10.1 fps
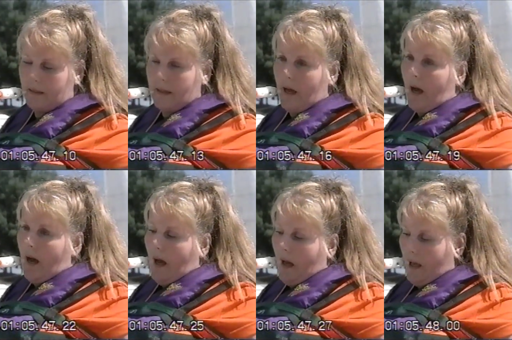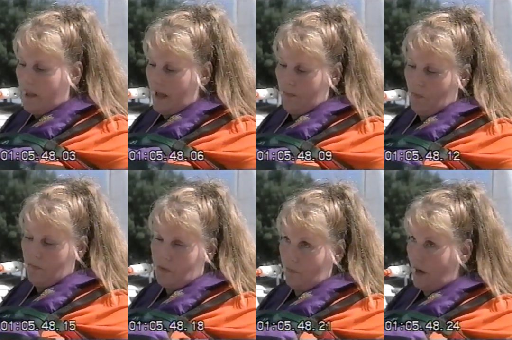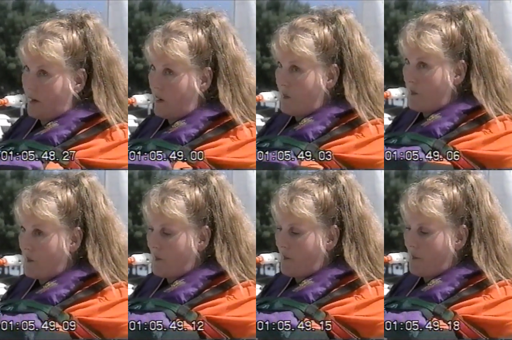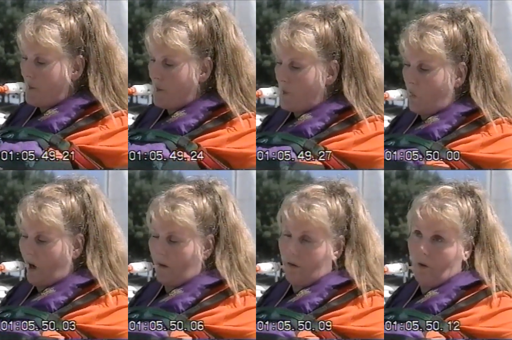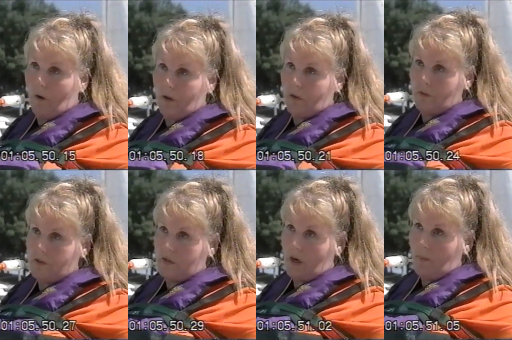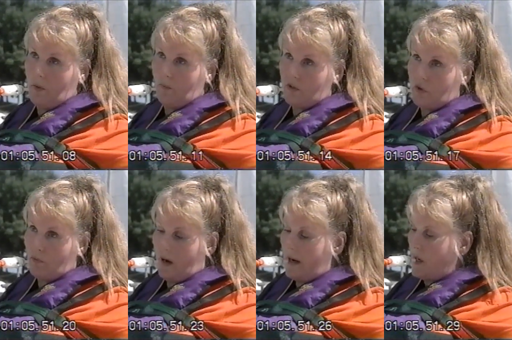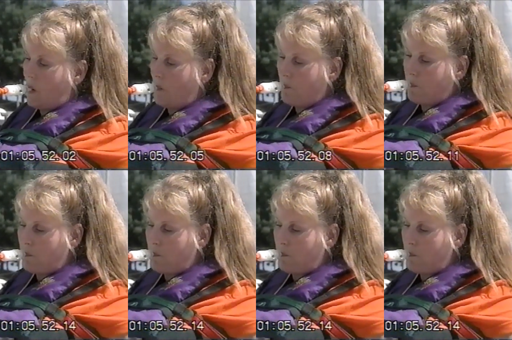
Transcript: And it moves the rudder, going to starboard, which is right.